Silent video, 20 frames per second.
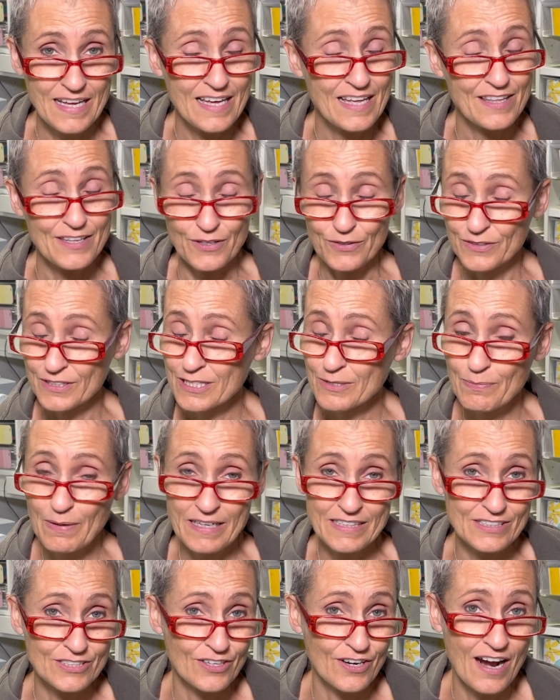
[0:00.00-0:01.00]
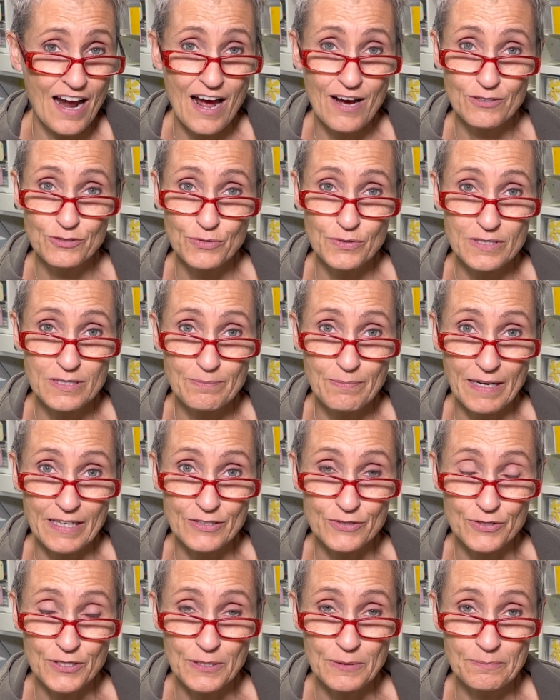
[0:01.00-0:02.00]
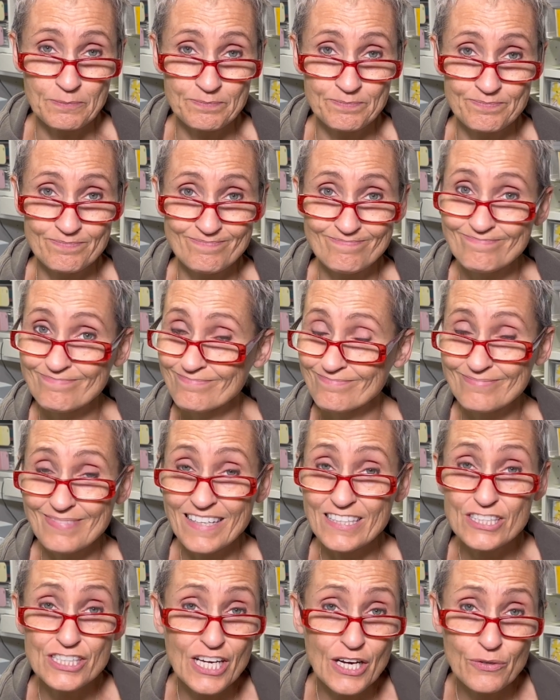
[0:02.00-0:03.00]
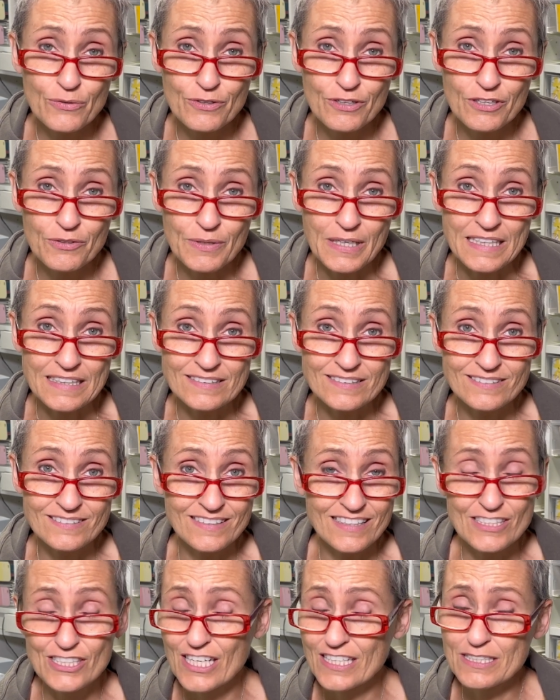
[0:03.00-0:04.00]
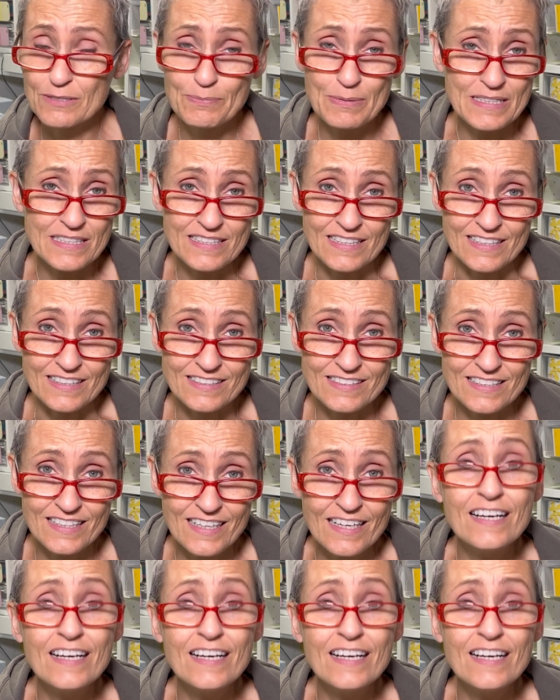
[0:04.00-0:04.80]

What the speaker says: The only space in her house was a bedroom, and she outgrew it, and she has a business.